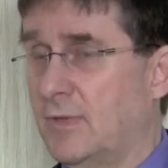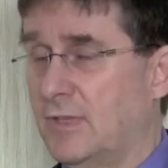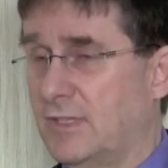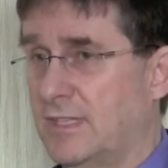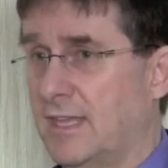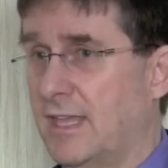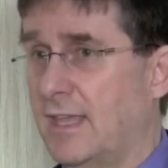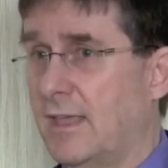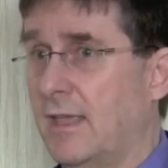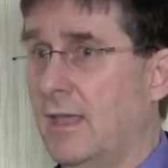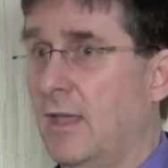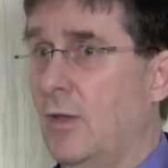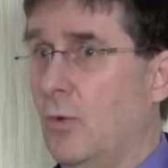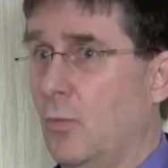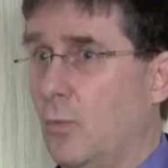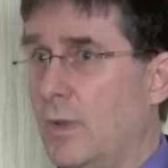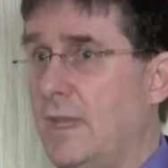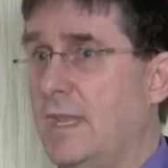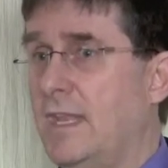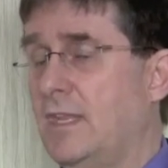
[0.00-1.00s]
but saying
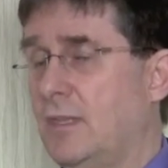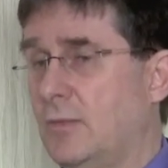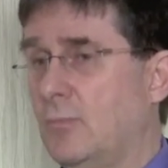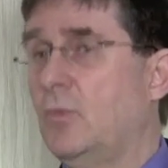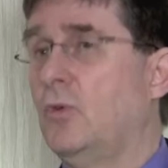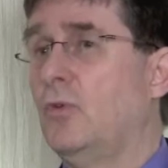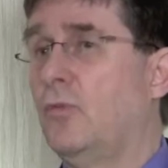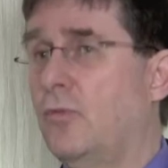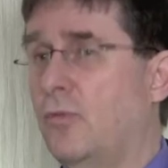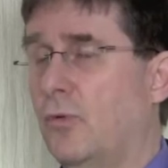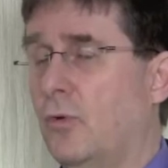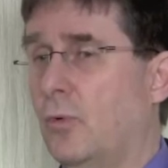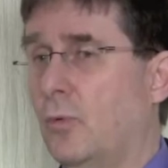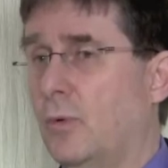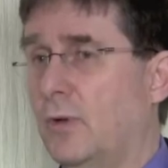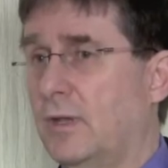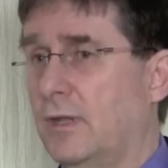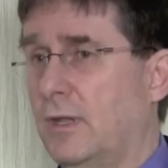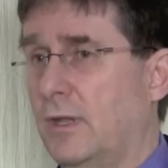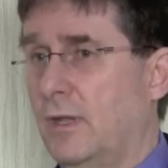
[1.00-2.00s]
we need to move
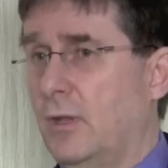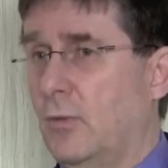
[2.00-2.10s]
forward.